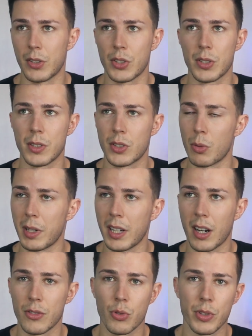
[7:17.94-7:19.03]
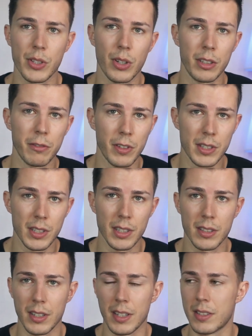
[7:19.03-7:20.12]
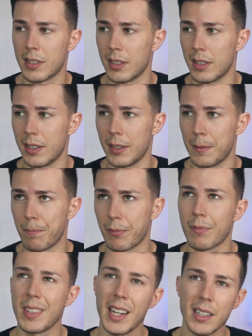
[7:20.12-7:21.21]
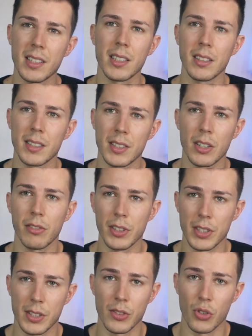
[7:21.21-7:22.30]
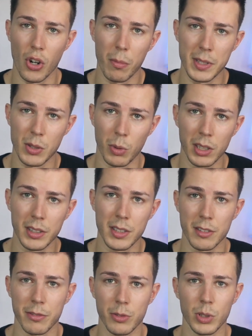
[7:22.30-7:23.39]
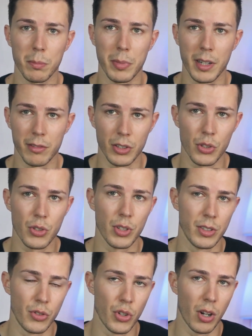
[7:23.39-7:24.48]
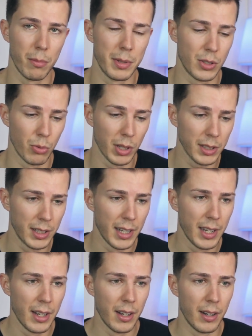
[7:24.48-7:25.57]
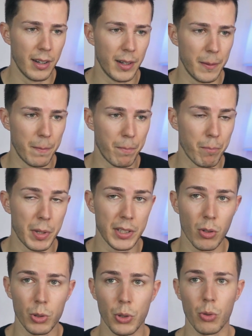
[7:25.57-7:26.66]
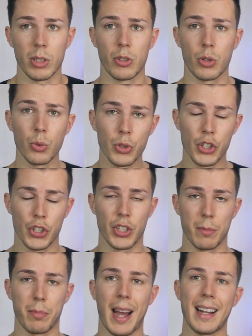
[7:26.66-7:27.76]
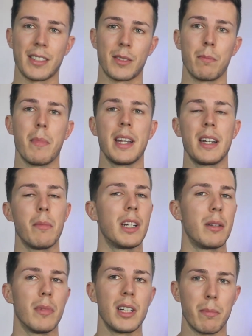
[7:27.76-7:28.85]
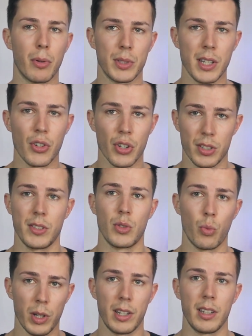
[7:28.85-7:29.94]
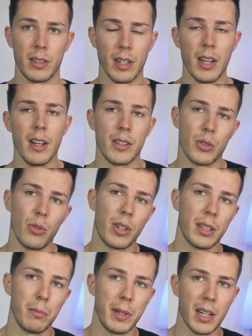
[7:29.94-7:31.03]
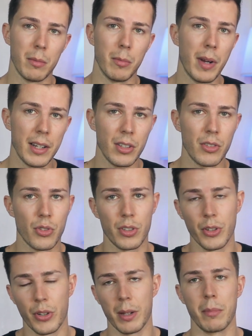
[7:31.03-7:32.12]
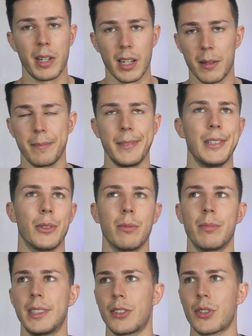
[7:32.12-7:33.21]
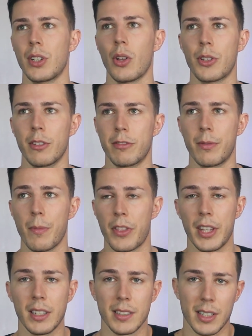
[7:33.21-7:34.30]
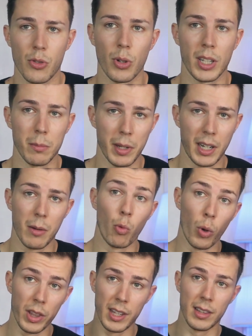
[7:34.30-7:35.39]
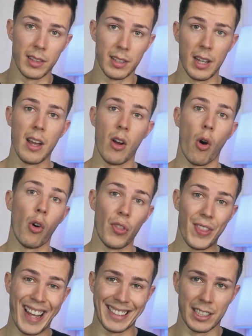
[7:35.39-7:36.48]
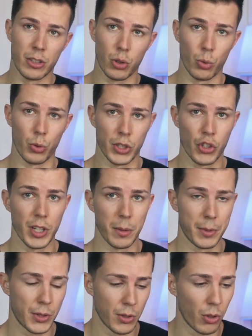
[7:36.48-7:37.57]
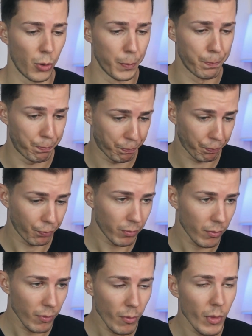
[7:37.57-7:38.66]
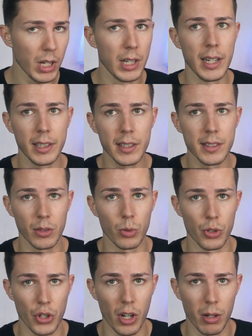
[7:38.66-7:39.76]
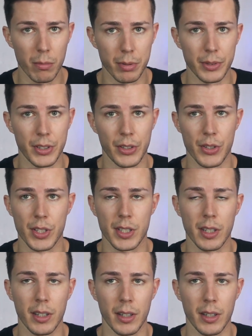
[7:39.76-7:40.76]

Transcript: There's so many countries you can visit. It's a service job as well. It's a food and beverage job as well. But although a cruise ship has many, many, many positions within, so you can become a manager, you can become, you know, there's a lot of things that you can become within on that cruise ship. So it is a good job. There's